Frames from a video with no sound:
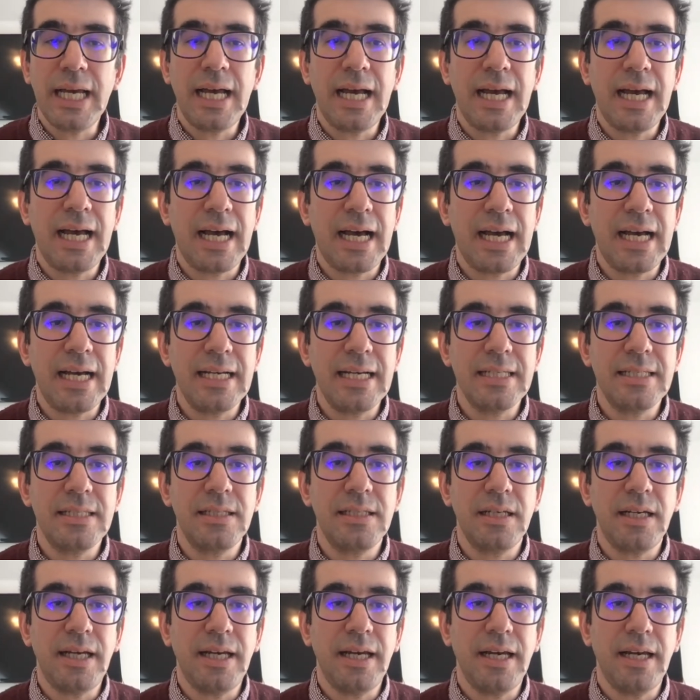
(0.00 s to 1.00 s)
has
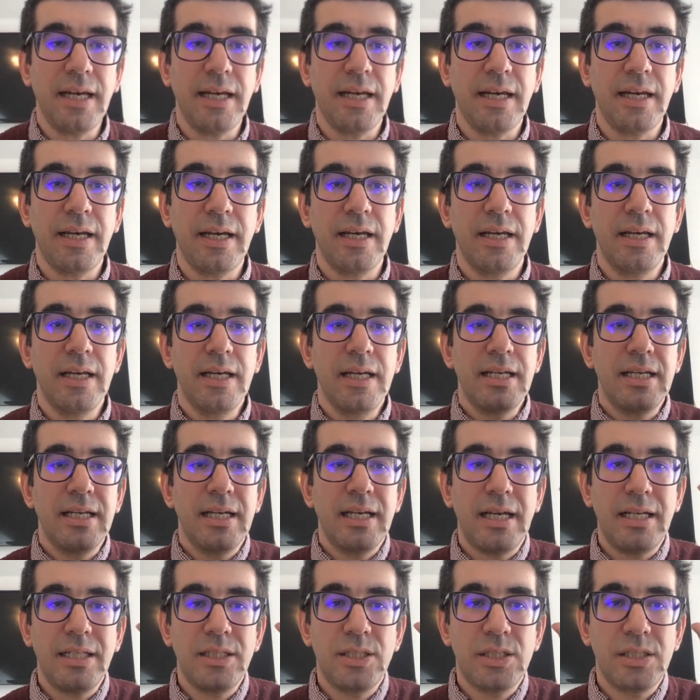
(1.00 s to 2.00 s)
a,
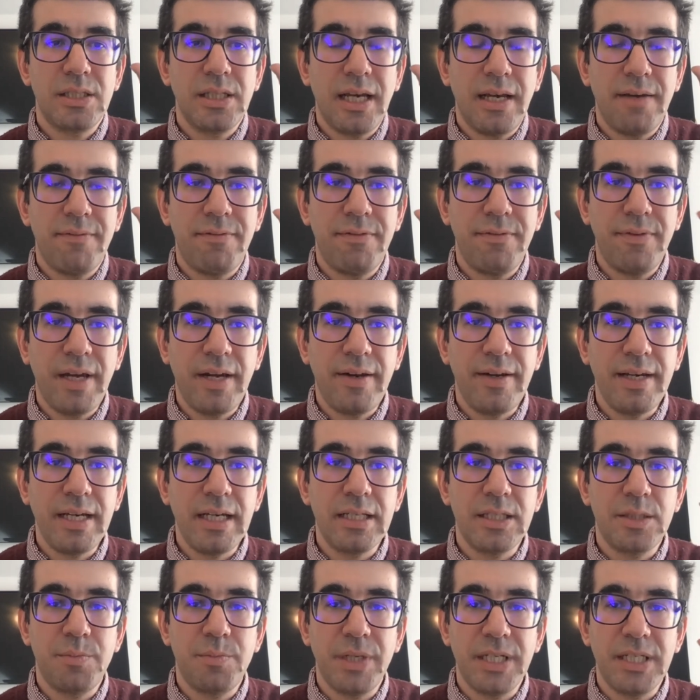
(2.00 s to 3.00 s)
a, a very
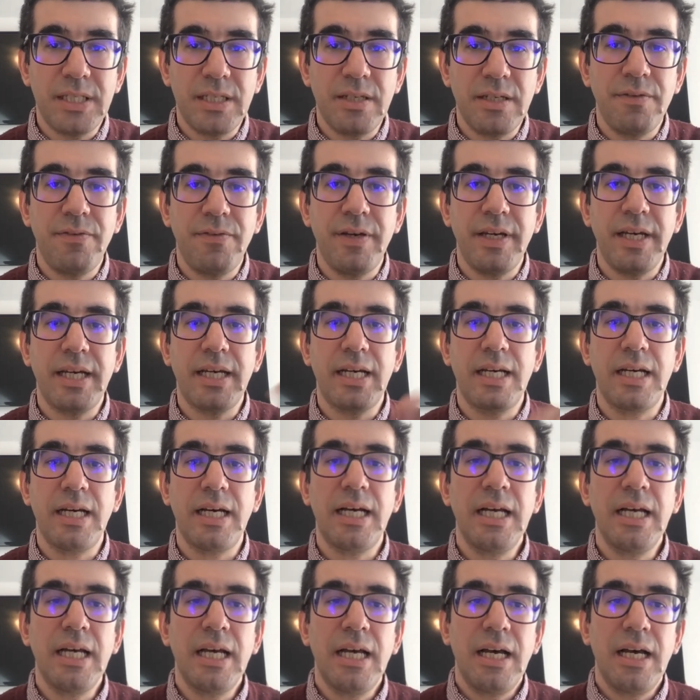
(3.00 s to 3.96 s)
specific uh,